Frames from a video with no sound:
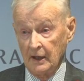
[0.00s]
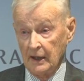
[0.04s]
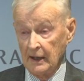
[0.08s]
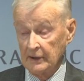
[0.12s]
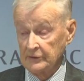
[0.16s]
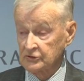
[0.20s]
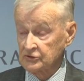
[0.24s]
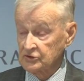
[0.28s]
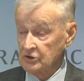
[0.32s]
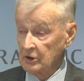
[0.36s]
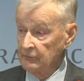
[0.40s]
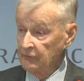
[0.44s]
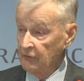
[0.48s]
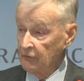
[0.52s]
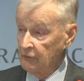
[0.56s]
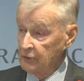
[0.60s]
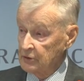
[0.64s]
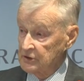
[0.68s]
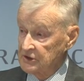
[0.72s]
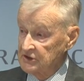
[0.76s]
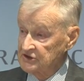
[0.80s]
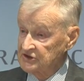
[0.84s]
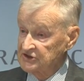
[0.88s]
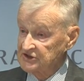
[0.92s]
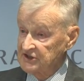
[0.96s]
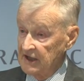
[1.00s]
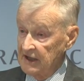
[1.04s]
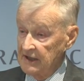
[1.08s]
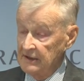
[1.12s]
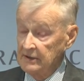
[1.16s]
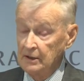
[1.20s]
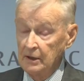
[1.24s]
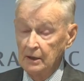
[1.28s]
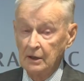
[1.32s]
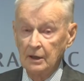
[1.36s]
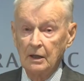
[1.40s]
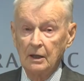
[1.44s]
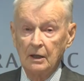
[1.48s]
And some of what is
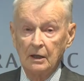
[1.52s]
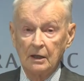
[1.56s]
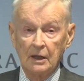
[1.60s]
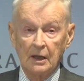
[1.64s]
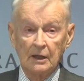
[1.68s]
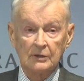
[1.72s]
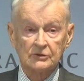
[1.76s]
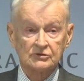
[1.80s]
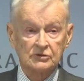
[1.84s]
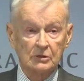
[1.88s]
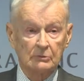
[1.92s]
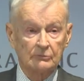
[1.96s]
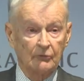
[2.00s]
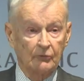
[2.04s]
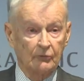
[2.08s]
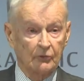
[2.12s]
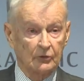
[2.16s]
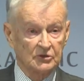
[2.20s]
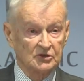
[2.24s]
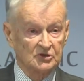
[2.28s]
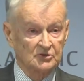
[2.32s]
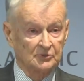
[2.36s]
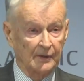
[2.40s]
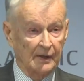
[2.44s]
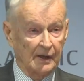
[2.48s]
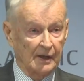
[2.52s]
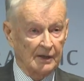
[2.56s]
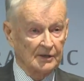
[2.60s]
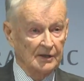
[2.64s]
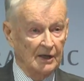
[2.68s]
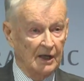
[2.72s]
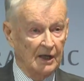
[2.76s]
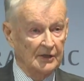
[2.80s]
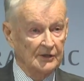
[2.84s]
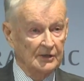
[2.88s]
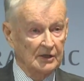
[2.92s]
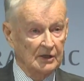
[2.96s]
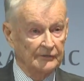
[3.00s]
said and some of what is being
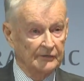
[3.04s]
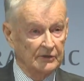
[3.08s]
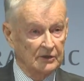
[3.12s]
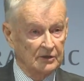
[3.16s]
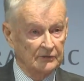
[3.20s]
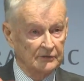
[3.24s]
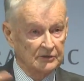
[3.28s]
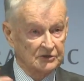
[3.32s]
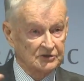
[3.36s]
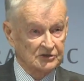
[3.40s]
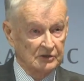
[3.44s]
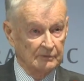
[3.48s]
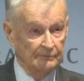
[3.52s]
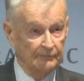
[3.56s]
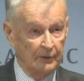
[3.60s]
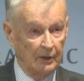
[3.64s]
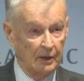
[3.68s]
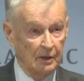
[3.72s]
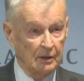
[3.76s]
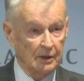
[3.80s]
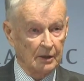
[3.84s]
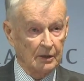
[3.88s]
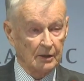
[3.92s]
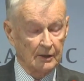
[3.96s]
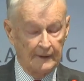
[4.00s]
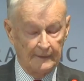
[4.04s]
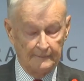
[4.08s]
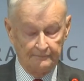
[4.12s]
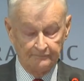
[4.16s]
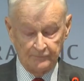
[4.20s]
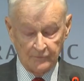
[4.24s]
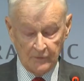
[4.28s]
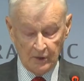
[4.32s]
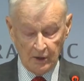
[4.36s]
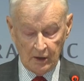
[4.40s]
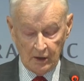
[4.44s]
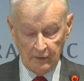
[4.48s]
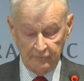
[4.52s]
done, even if it's symbolic,
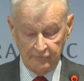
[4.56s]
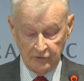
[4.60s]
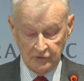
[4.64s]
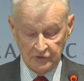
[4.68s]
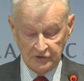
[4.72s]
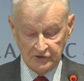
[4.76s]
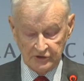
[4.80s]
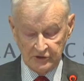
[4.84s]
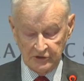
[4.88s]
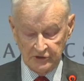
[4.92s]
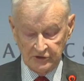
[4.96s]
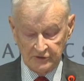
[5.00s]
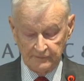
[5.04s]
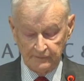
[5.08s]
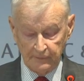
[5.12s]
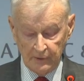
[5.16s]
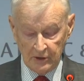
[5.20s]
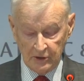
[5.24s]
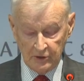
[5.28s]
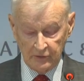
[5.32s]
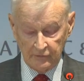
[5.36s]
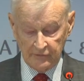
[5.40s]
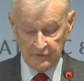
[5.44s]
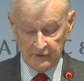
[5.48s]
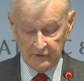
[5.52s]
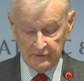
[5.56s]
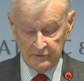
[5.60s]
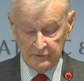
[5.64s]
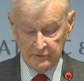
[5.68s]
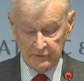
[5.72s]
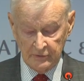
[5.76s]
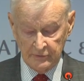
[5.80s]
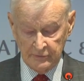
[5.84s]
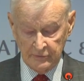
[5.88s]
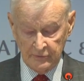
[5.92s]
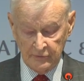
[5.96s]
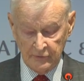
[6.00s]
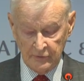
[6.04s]
obviously is part of a
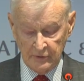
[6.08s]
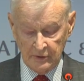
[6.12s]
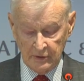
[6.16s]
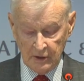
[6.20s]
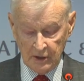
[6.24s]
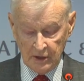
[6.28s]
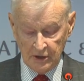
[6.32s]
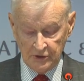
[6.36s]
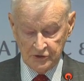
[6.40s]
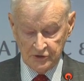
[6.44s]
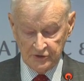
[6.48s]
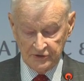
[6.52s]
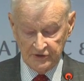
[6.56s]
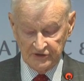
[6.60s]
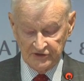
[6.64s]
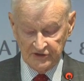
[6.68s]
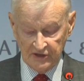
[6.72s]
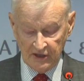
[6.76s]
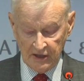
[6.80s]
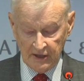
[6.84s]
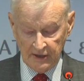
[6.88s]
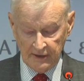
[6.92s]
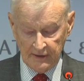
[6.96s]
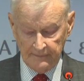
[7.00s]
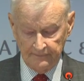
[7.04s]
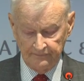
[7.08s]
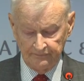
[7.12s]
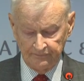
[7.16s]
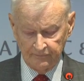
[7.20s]
larger design.